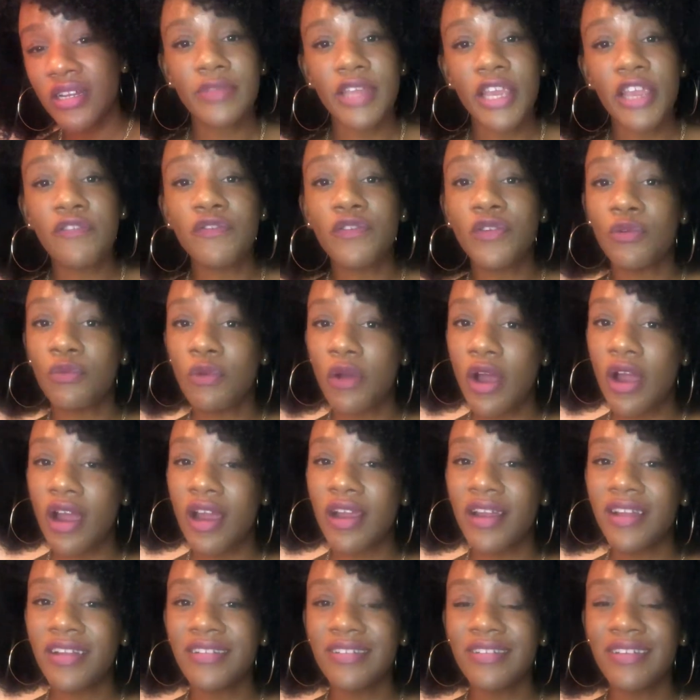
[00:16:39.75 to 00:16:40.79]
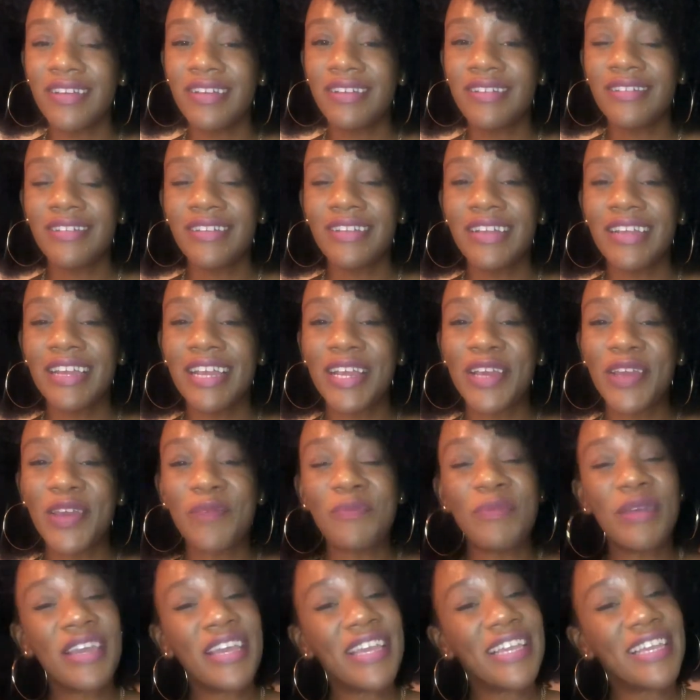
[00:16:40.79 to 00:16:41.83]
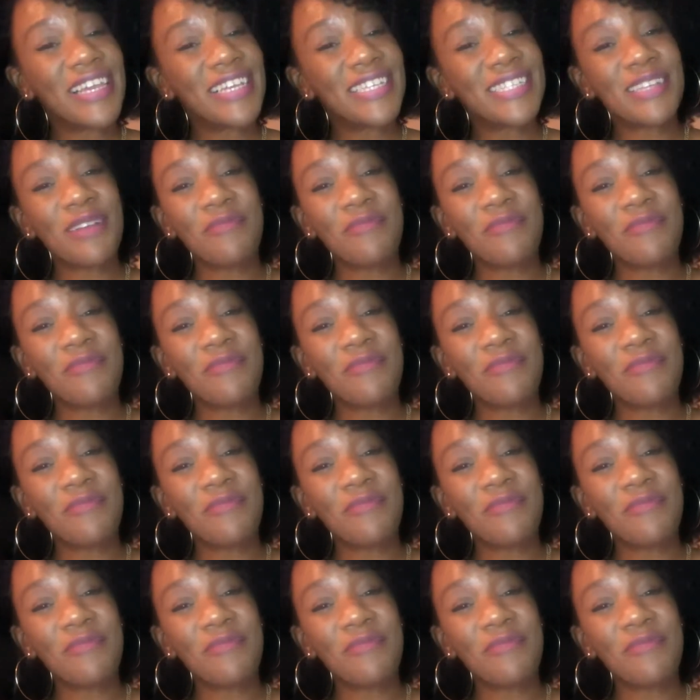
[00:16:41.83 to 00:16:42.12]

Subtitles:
If you are, give me a yes,